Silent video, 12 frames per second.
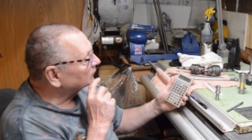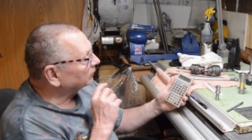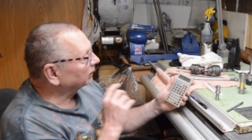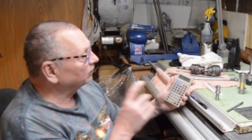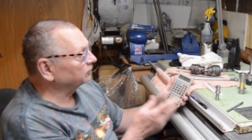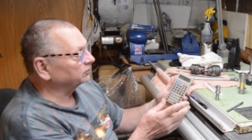
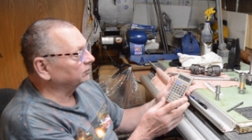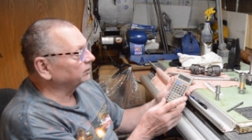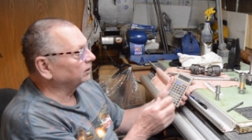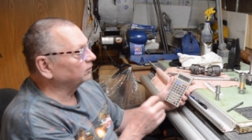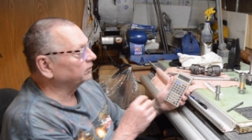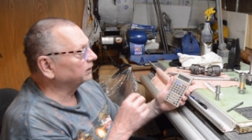But I also
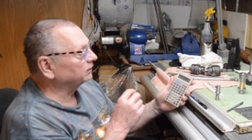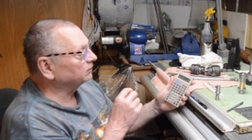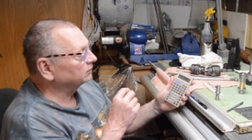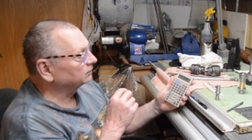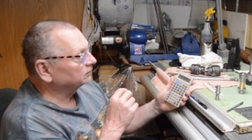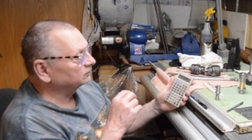know that
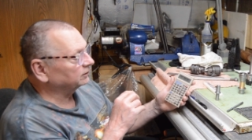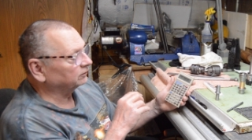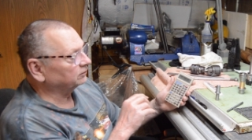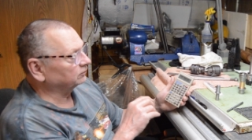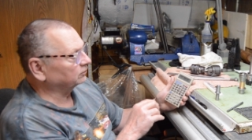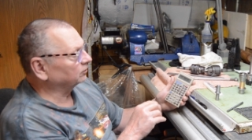
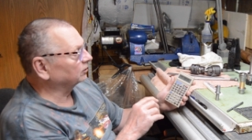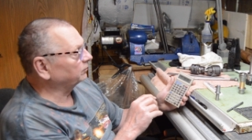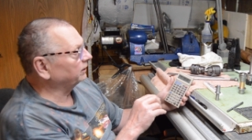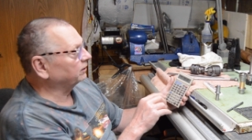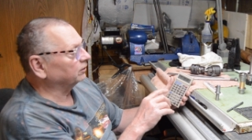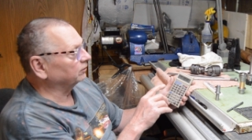since it's going to
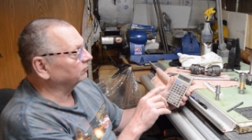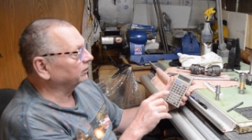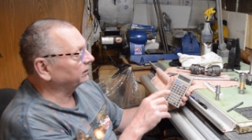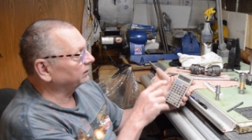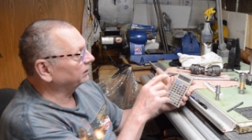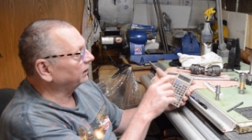be cut
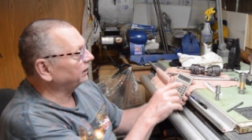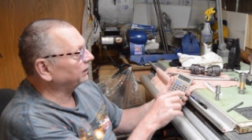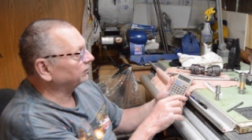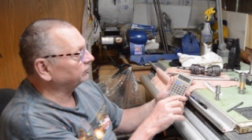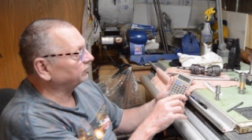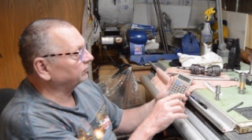right in
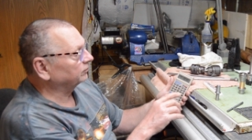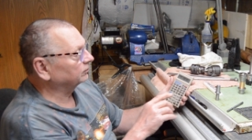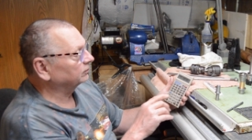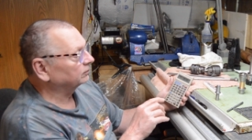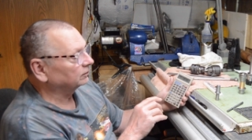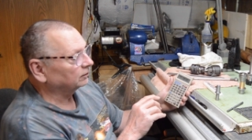half,
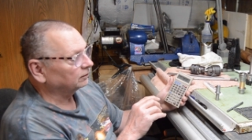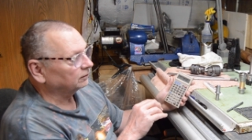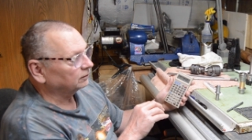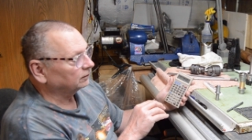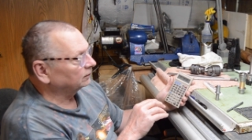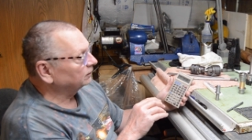
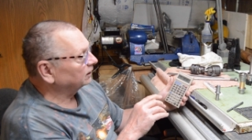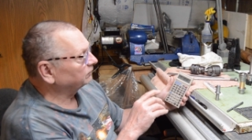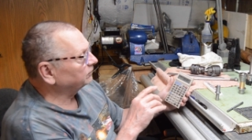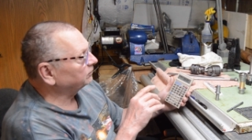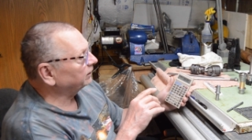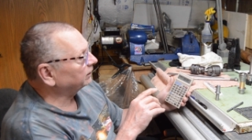if
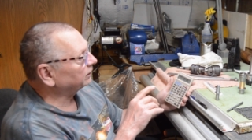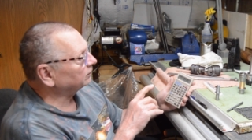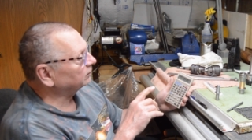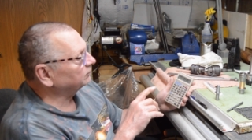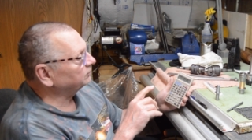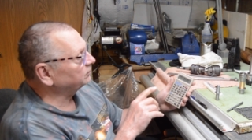you take
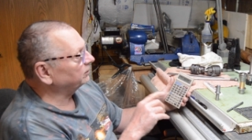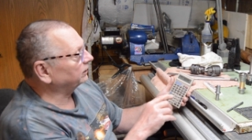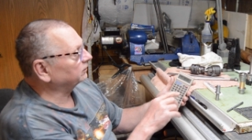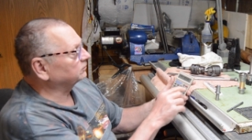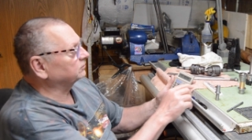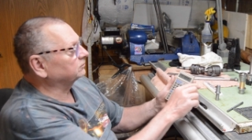if you take
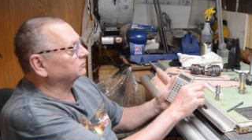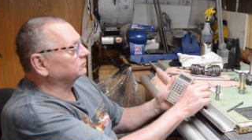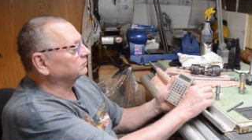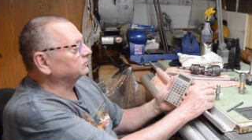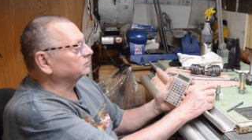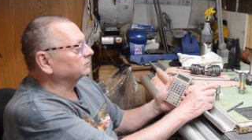a
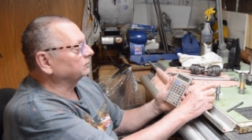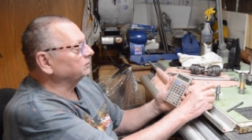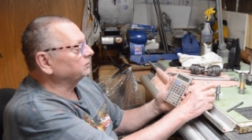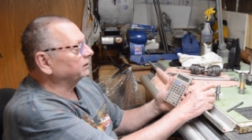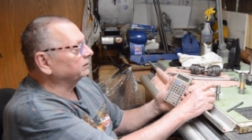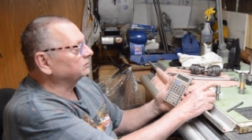if you
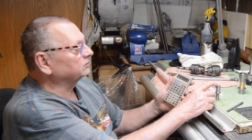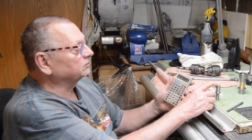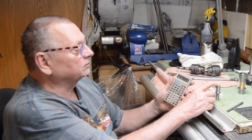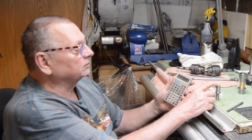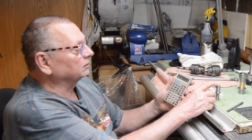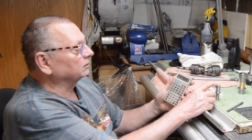take
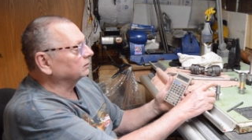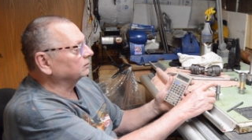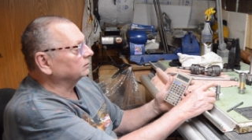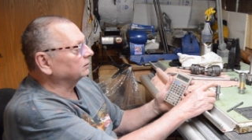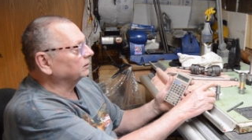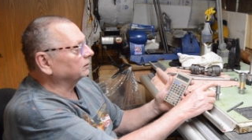uh,
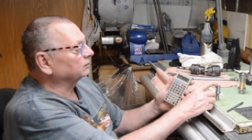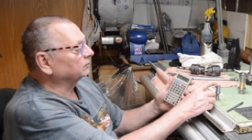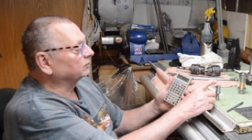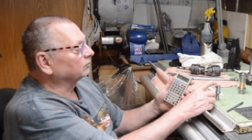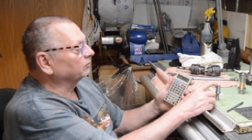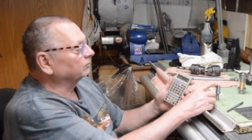uh,
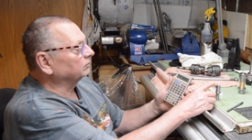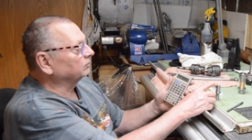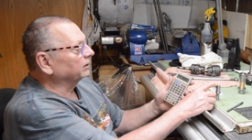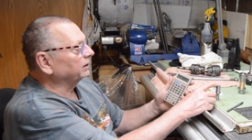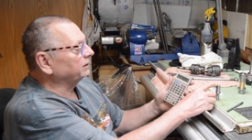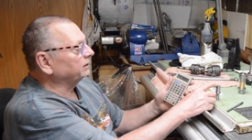the
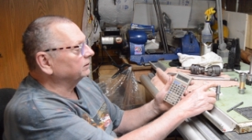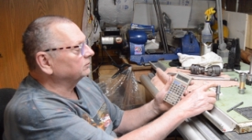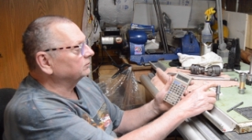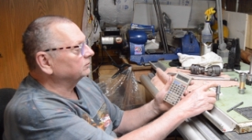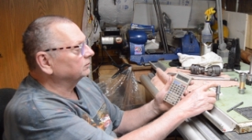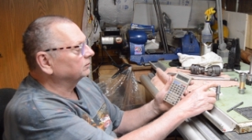
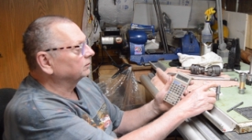radius